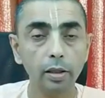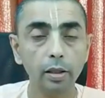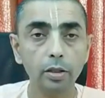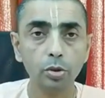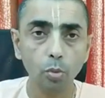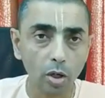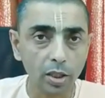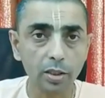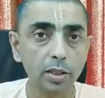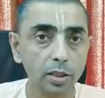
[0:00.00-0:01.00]
So what
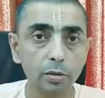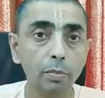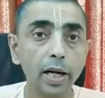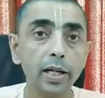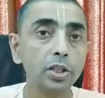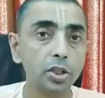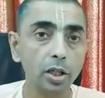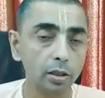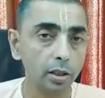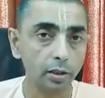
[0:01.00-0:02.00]
is this Maya
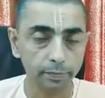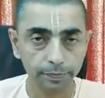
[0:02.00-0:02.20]
Shakti?